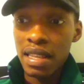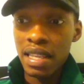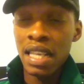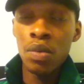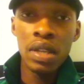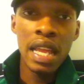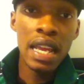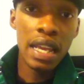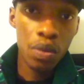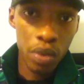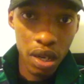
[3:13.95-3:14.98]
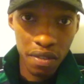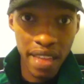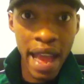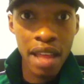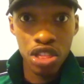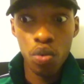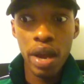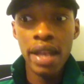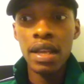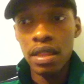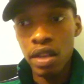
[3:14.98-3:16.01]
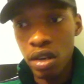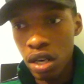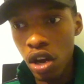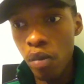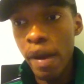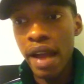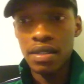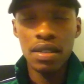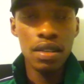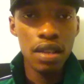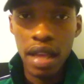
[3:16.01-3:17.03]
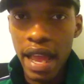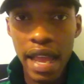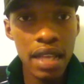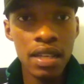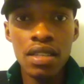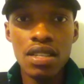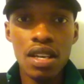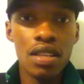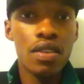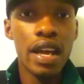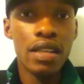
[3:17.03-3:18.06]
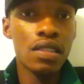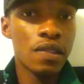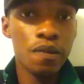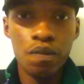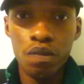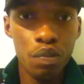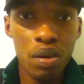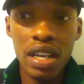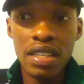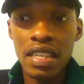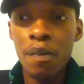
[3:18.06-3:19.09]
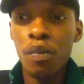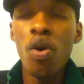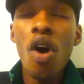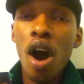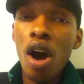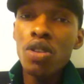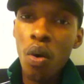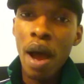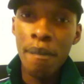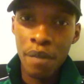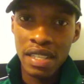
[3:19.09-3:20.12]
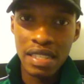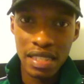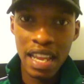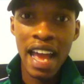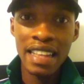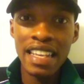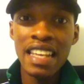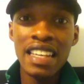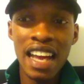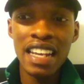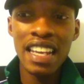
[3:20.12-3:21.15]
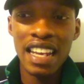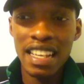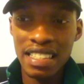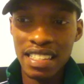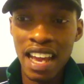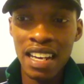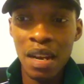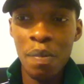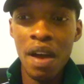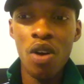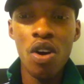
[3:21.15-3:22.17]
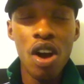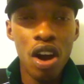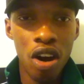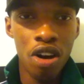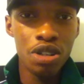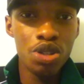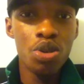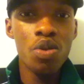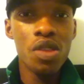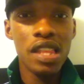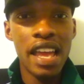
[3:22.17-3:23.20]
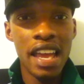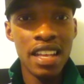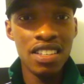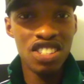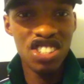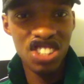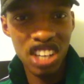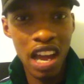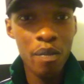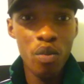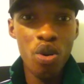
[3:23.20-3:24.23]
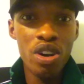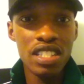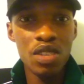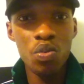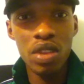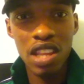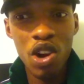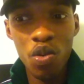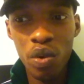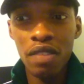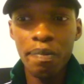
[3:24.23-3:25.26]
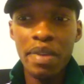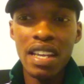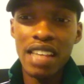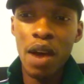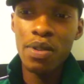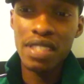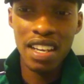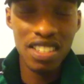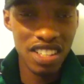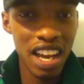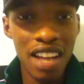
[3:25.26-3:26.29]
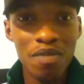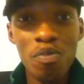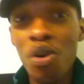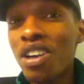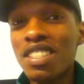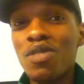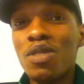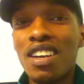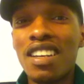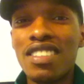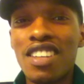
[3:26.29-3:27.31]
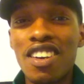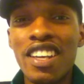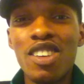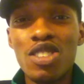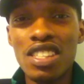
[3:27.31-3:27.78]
Then when they get rid of that threat, they're going to go back to hating each other. That's pretty simple. Although I must say, I did kind of get excited about R-Truth and John Morrison with their rift, because I was thinking John Morrison was going to turn heel.